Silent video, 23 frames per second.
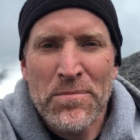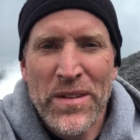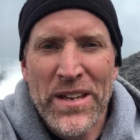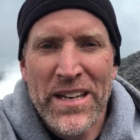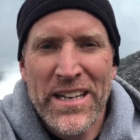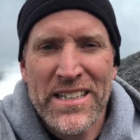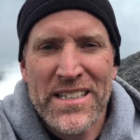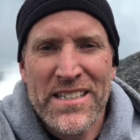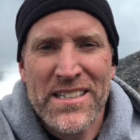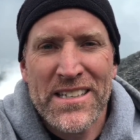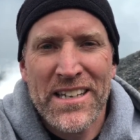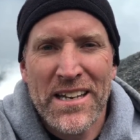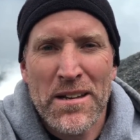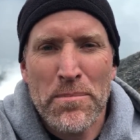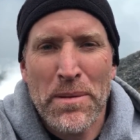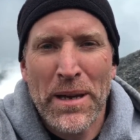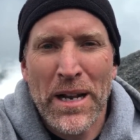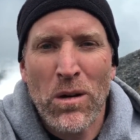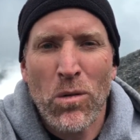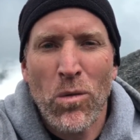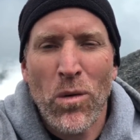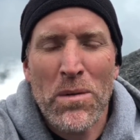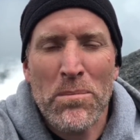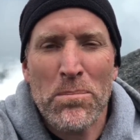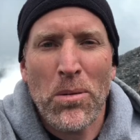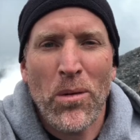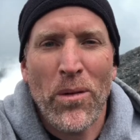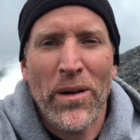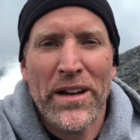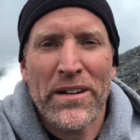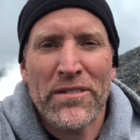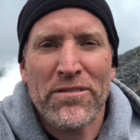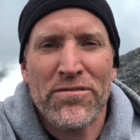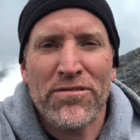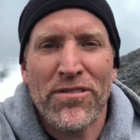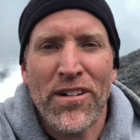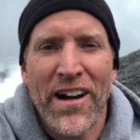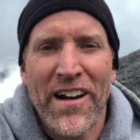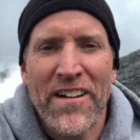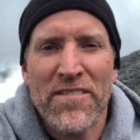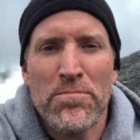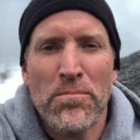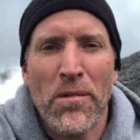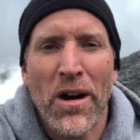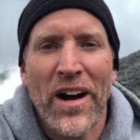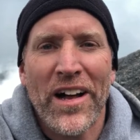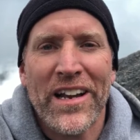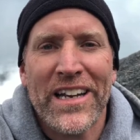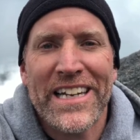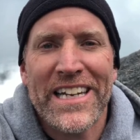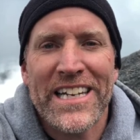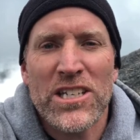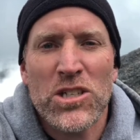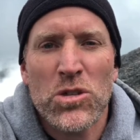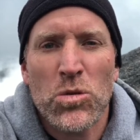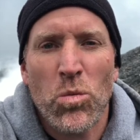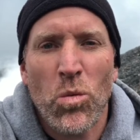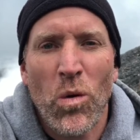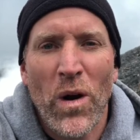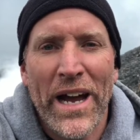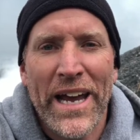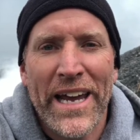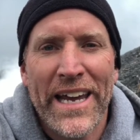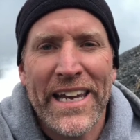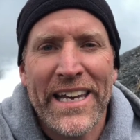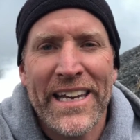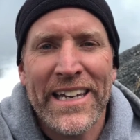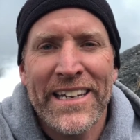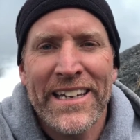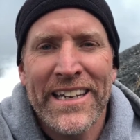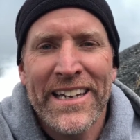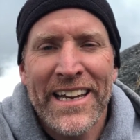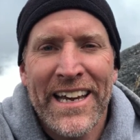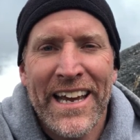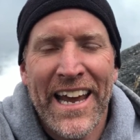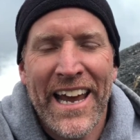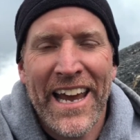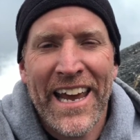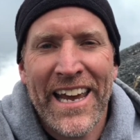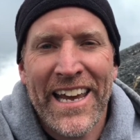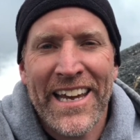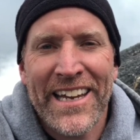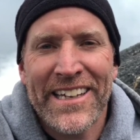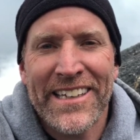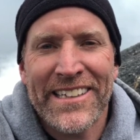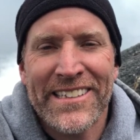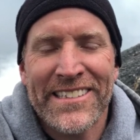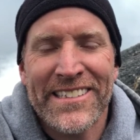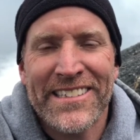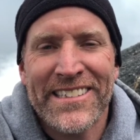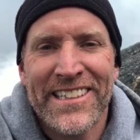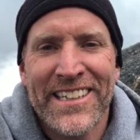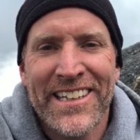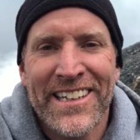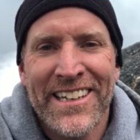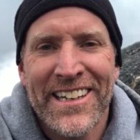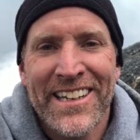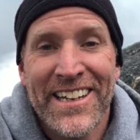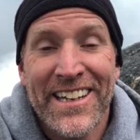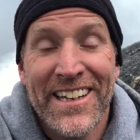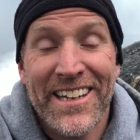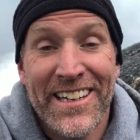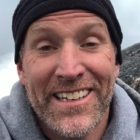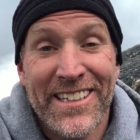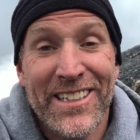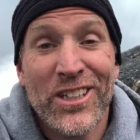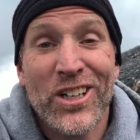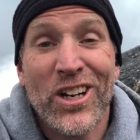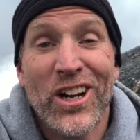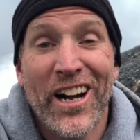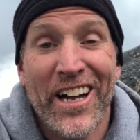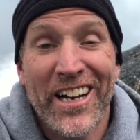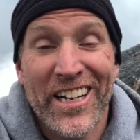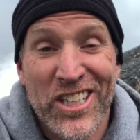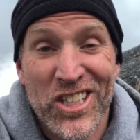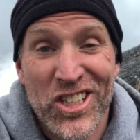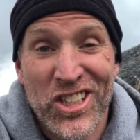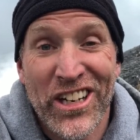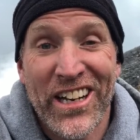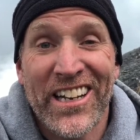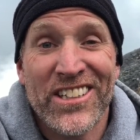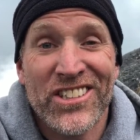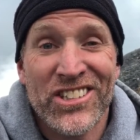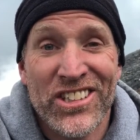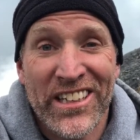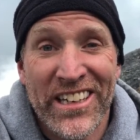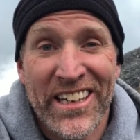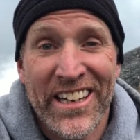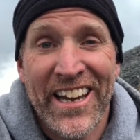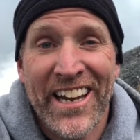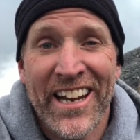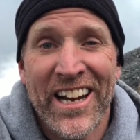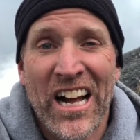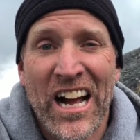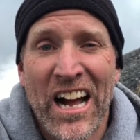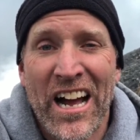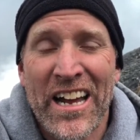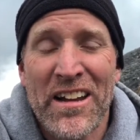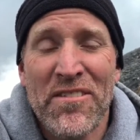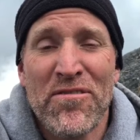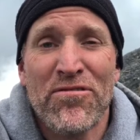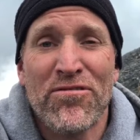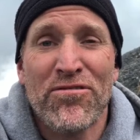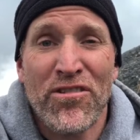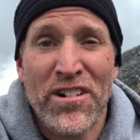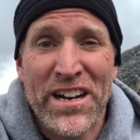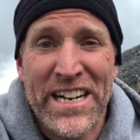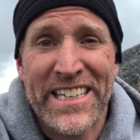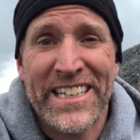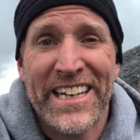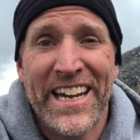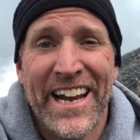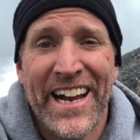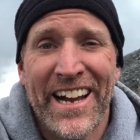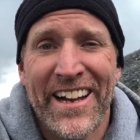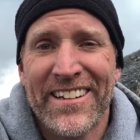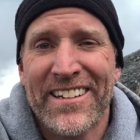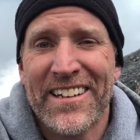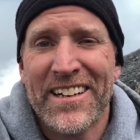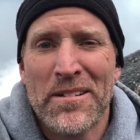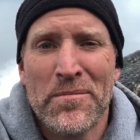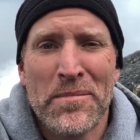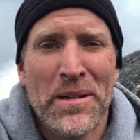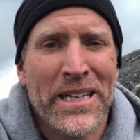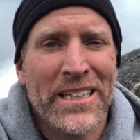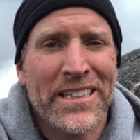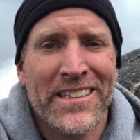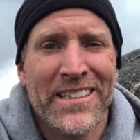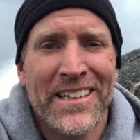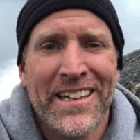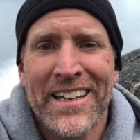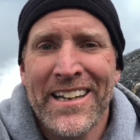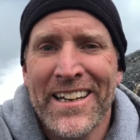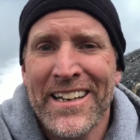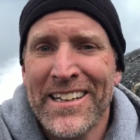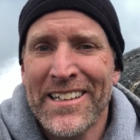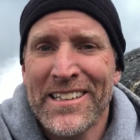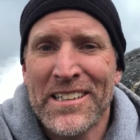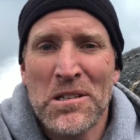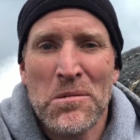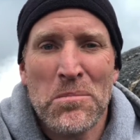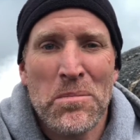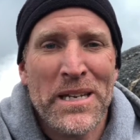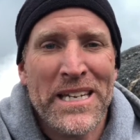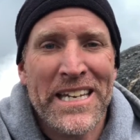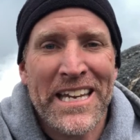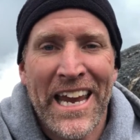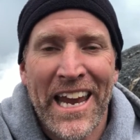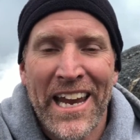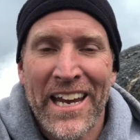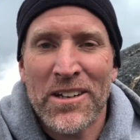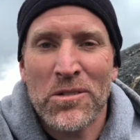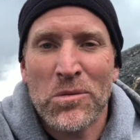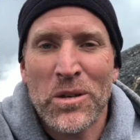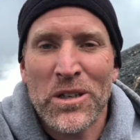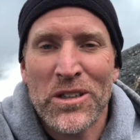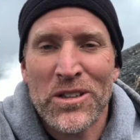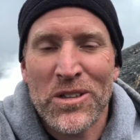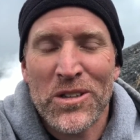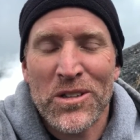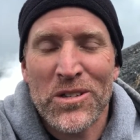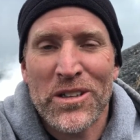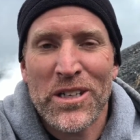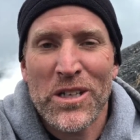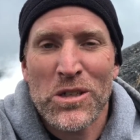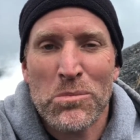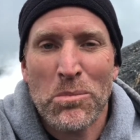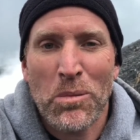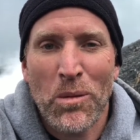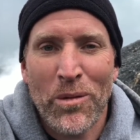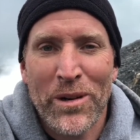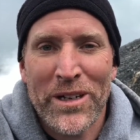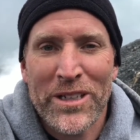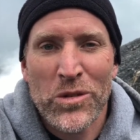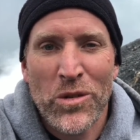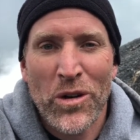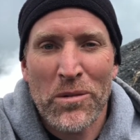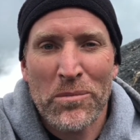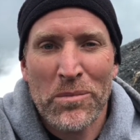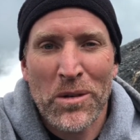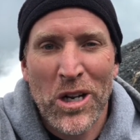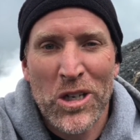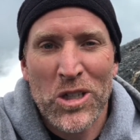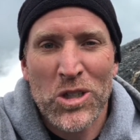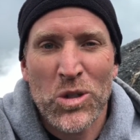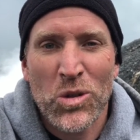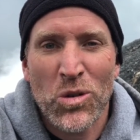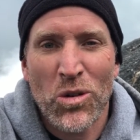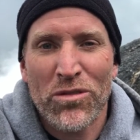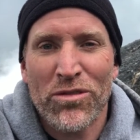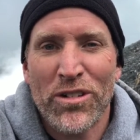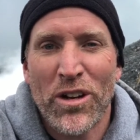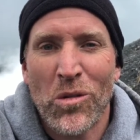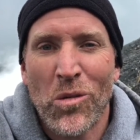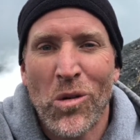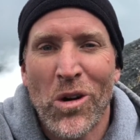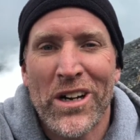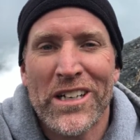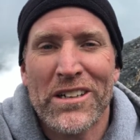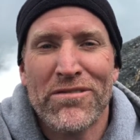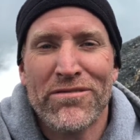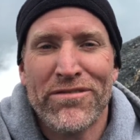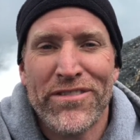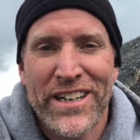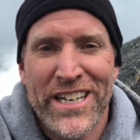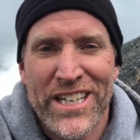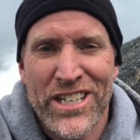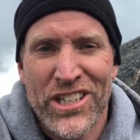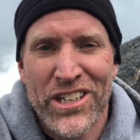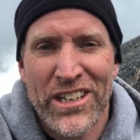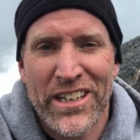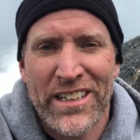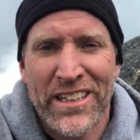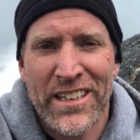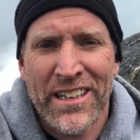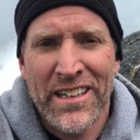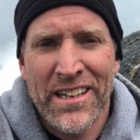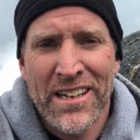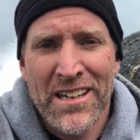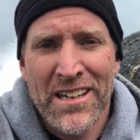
It's about a 1.5 mile each way, and it's kind of challenging. And I freaked out. I mean, to be candid with you, there's points where I'm not sure if I wanted to finish it.